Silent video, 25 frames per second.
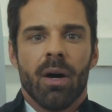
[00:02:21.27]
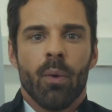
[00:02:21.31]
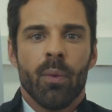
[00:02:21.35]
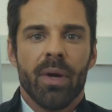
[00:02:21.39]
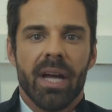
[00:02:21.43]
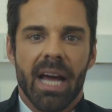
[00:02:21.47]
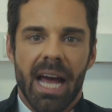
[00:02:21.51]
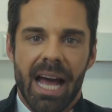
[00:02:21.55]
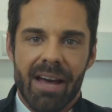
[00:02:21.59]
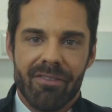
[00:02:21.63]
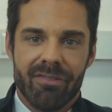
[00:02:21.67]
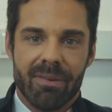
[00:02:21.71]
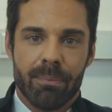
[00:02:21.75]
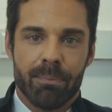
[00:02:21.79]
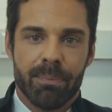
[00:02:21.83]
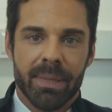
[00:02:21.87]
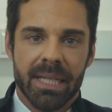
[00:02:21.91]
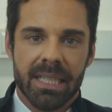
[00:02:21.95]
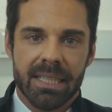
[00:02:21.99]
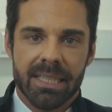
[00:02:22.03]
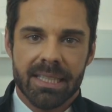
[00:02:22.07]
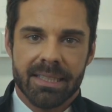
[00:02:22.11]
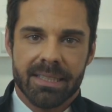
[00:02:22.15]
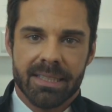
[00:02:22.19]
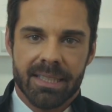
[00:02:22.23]
We have
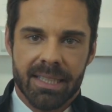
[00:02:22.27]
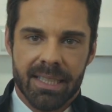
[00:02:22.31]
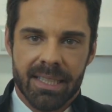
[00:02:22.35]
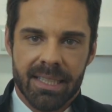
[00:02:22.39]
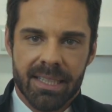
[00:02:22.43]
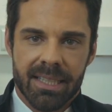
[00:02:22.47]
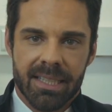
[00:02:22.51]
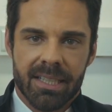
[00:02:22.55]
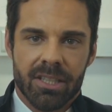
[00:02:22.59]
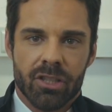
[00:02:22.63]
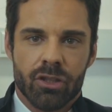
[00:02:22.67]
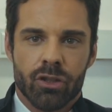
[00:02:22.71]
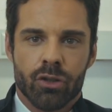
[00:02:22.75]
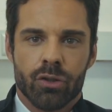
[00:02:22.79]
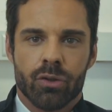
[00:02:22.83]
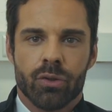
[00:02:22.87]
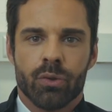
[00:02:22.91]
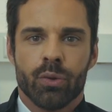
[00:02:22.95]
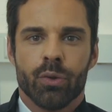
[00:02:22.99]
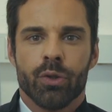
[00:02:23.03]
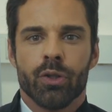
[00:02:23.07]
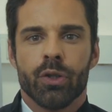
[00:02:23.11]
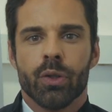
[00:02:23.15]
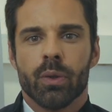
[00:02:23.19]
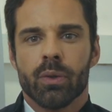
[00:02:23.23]
ability
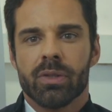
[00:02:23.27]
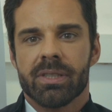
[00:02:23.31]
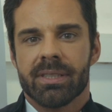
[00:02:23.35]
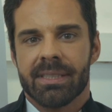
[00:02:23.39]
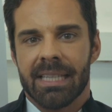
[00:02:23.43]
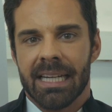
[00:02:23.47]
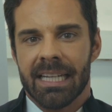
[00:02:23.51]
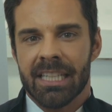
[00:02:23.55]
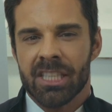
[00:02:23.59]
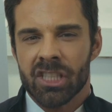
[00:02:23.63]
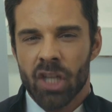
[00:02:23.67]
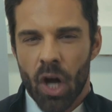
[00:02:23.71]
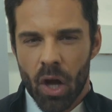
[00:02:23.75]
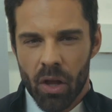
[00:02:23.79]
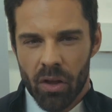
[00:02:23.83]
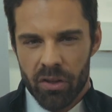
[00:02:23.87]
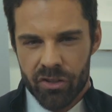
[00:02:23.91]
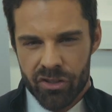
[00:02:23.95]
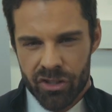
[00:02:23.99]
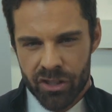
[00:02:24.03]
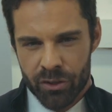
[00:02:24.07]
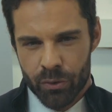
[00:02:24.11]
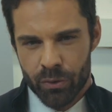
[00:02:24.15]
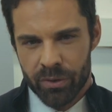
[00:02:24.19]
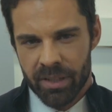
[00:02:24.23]
to use
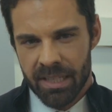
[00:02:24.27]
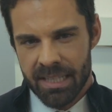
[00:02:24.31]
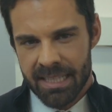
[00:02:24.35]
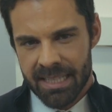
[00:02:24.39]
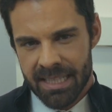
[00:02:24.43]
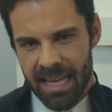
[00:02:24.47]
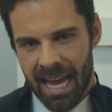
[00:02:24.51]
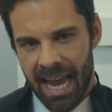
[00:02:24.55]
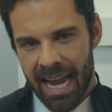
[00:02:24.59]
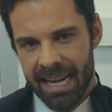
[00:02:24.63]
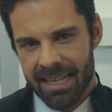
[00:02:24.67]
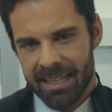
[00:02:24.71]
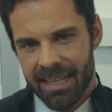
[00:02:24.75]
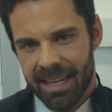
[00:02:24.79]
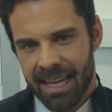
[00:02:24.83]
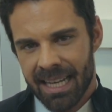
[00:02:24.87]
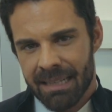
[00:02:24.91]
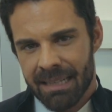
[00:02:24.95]
technology to design